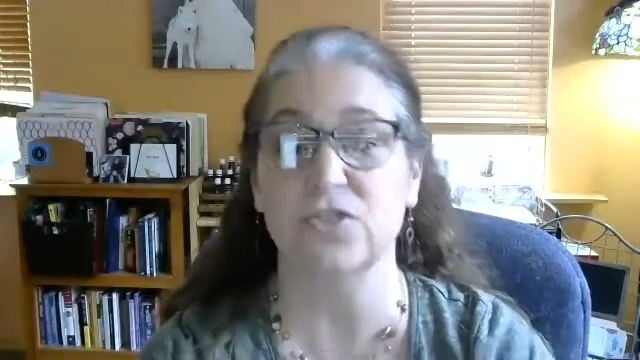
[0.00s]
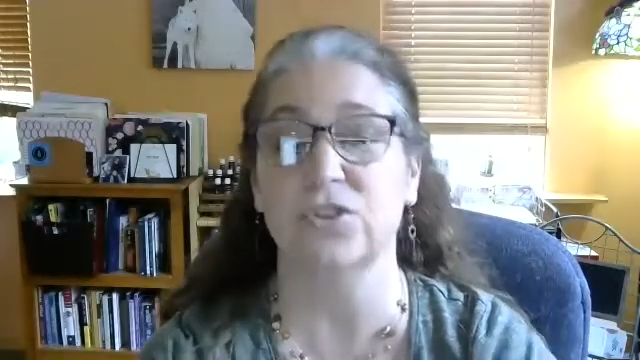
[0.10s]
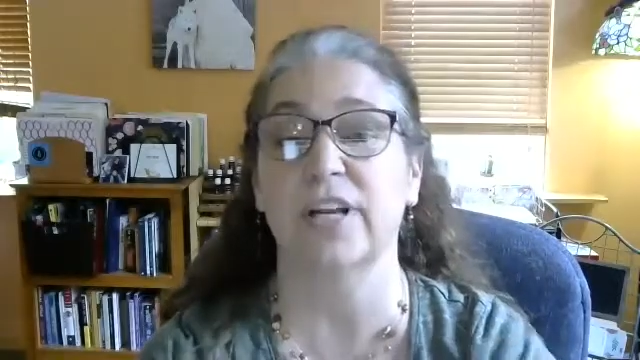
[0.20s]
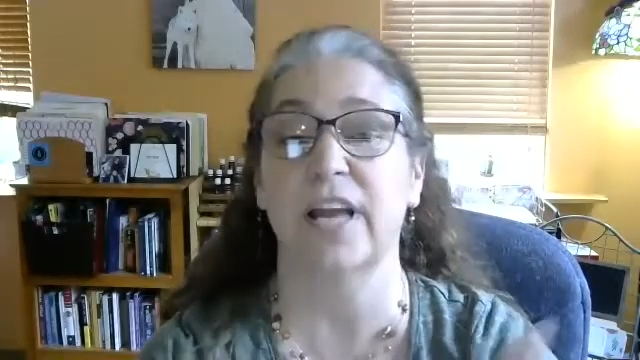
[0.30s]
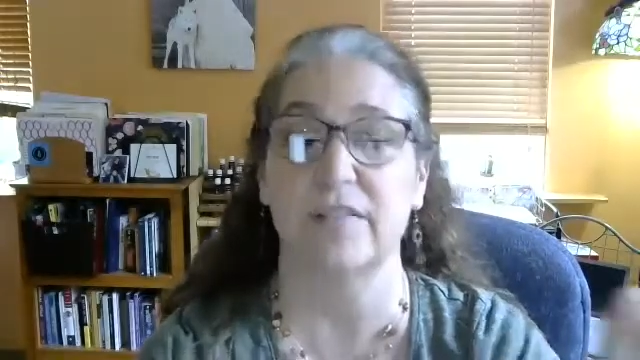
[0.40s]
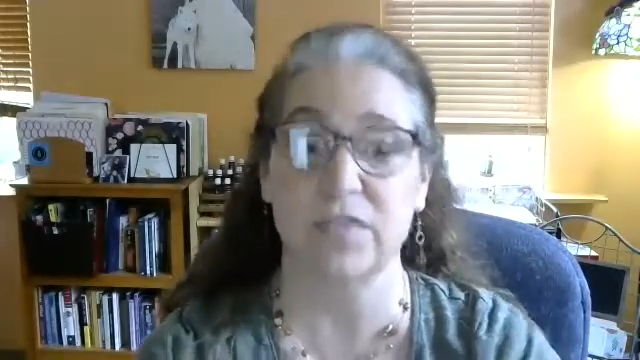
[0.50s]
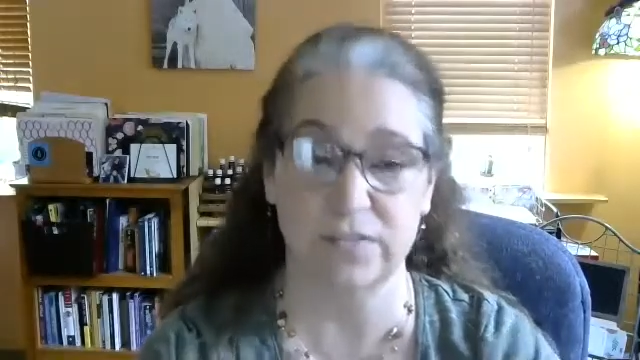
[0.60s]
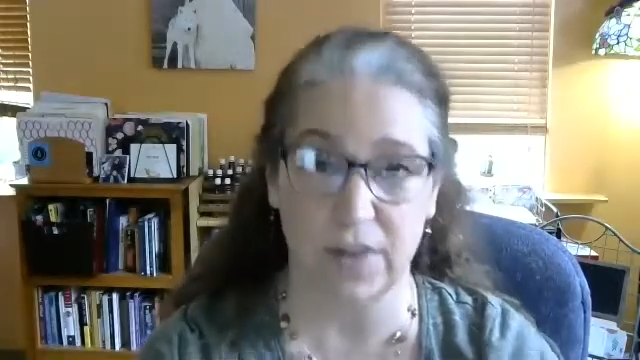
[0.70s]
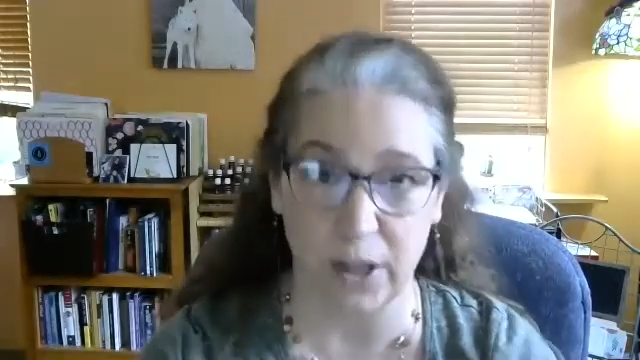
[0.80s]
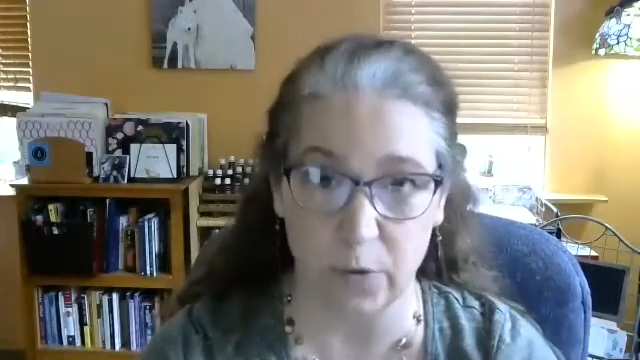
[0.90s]
You're going to have to
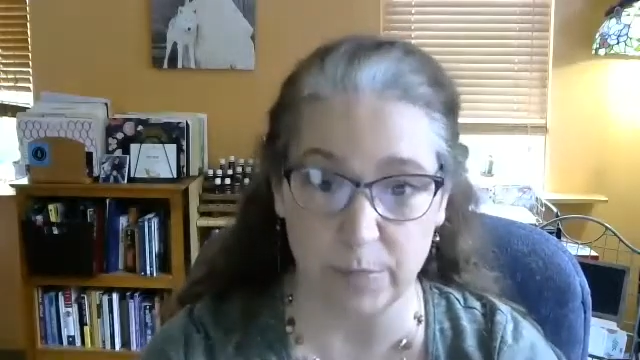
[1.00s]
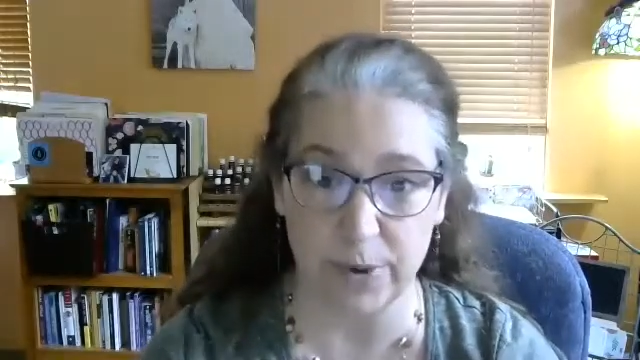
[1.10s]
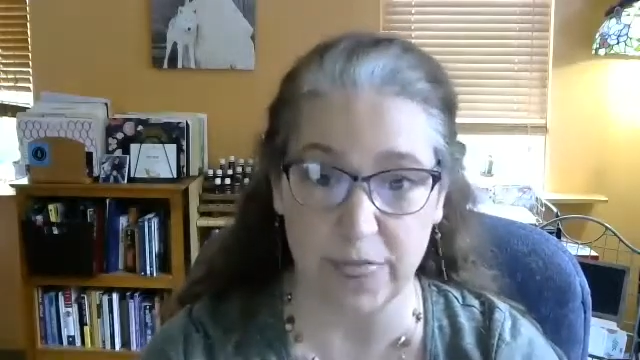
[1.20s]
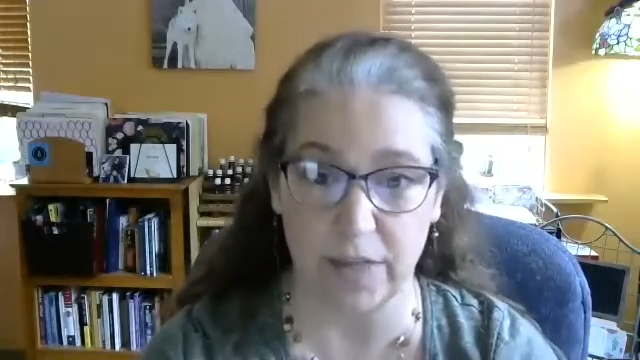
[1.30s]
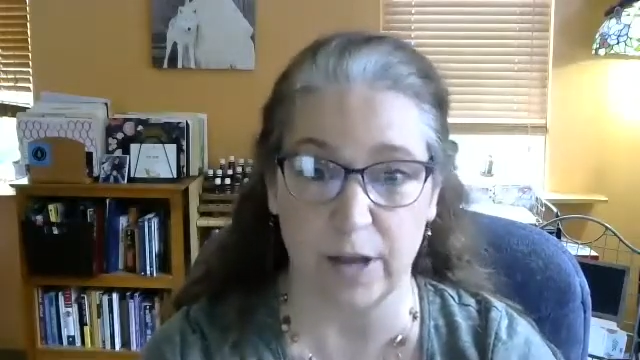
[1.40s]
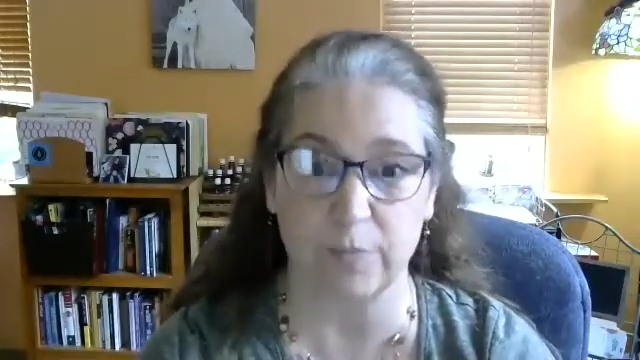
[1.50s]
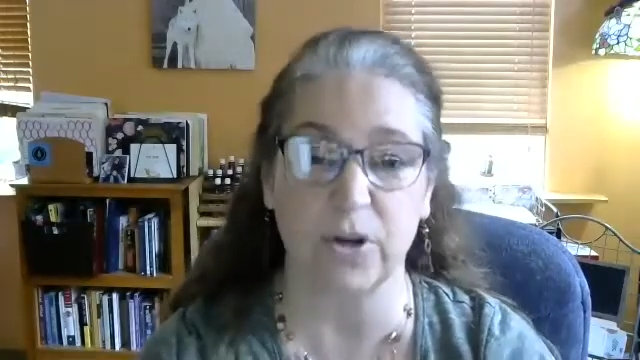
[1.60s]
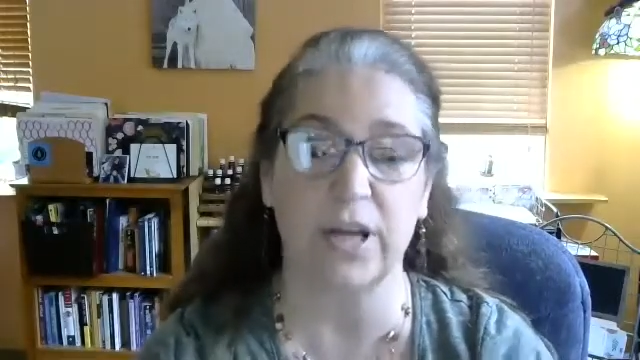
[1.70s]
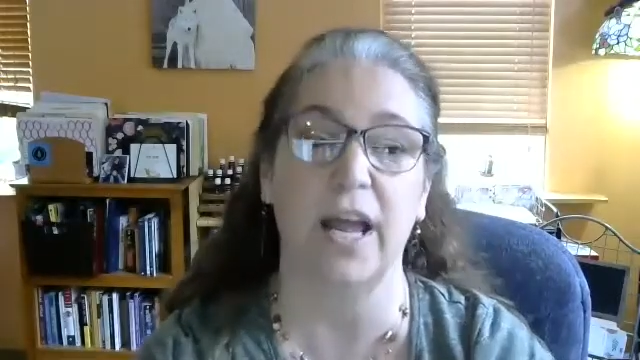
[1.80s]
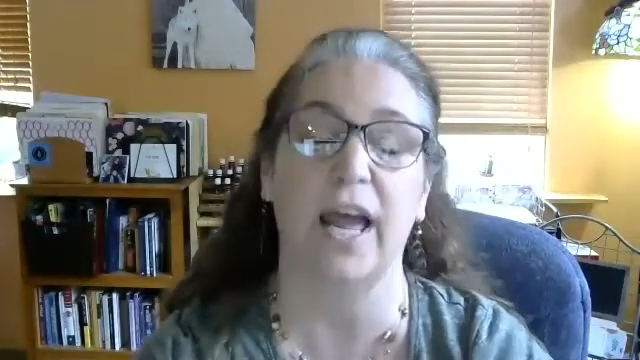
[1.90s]
follow up with them. You're
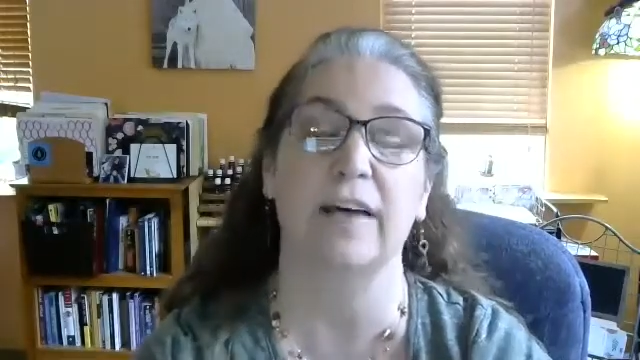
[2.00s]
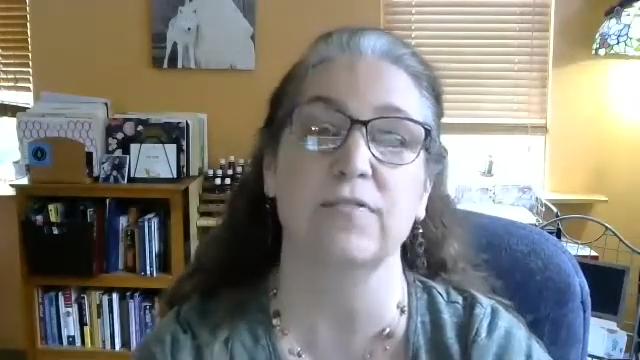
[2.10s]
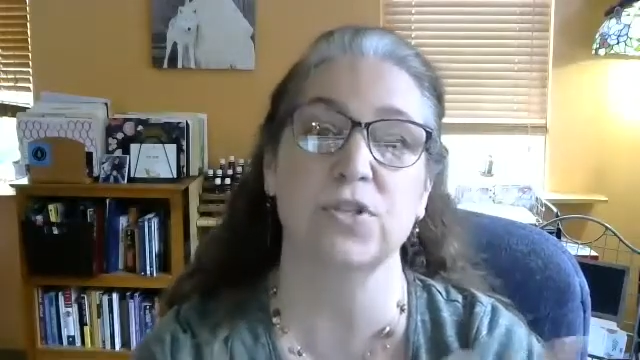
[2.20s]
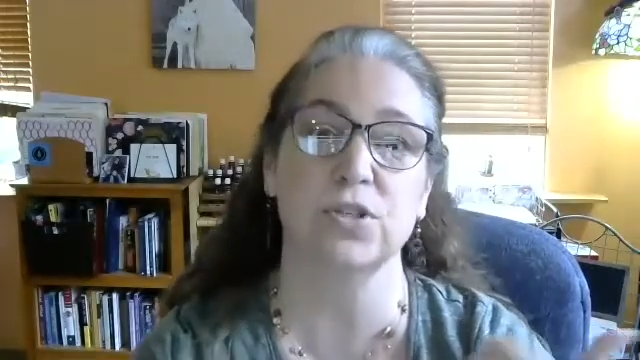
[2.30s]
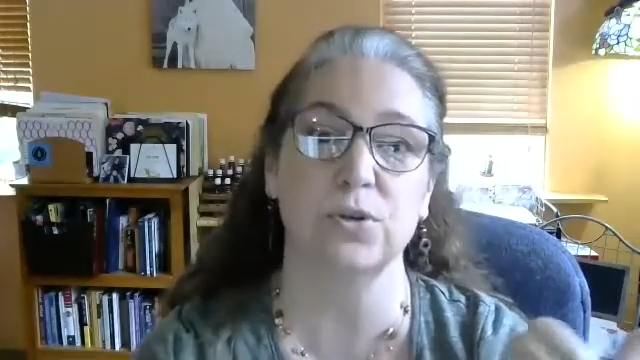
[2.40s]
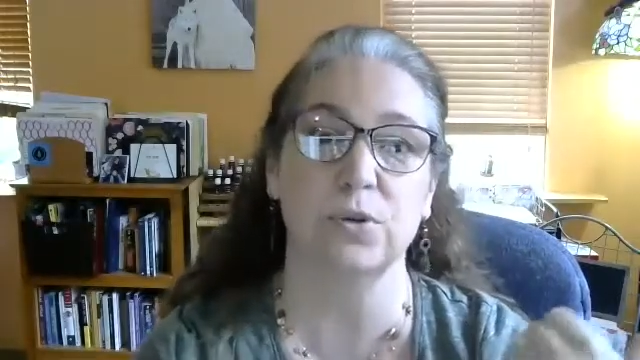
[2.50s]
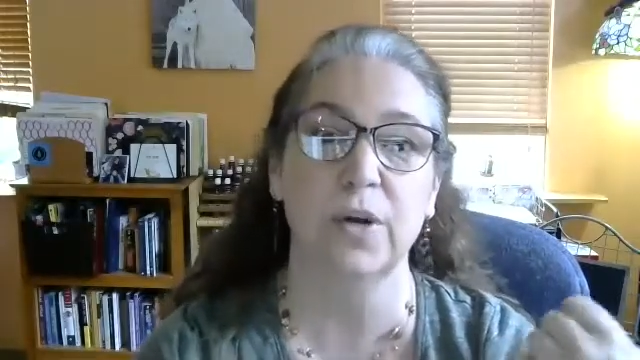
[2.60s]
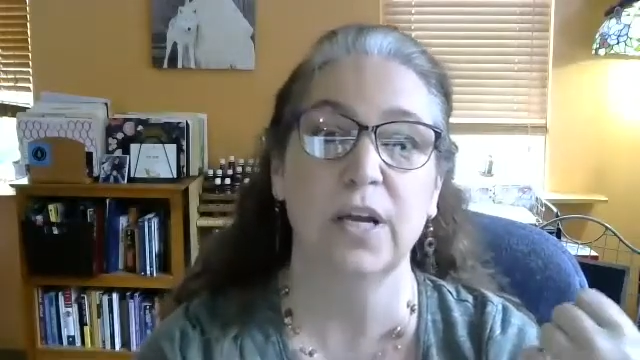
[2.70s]
going to have to